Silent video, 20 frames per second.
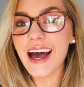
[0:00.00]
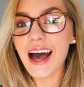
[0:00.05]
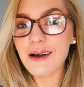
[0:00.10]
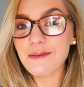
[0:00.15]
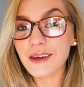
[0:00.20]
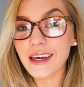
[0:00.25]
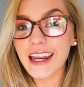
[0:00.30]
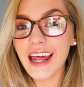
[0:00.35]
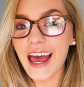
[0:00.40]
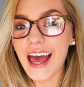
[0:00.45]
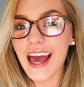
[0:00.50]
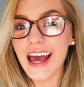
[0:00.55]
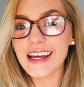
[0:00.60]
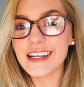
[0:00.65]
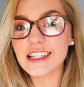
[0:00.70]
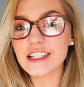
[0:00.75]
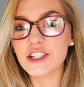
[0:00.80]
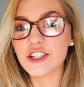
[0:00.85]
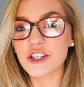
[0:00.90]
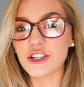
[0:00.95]
I'm gonna
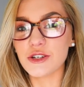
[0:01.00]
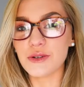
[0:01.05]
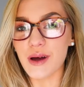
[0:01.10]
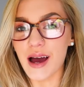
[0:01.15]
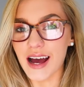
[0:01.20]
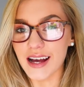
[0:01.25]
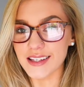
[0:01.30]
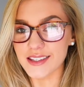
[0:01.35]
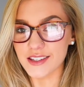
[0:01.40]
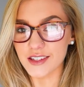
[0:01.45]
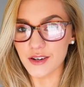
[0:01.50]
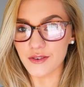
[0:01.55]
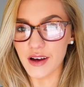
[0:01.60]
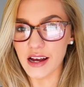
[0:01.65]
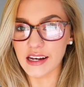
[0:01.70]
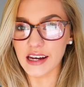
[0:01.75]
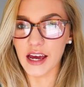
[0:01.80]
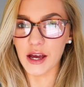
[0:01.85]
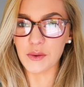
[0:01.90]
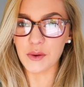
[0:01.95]
head to Asda
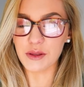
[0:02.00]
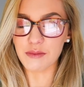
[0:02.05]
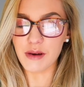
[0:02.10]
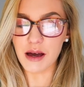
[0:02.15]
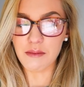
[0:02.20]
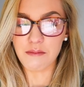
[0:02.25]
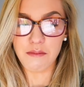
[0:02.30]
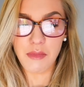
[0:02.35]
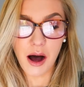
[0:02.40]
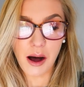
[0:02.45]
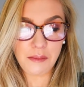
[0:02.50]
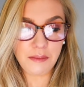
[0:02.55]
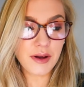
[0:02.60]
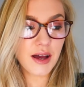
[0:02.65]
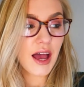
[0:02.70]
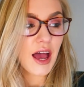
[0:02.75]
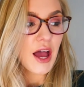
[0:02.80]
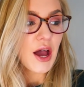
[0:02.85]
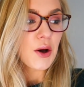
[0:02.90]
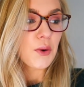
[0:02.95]
right now with my mum.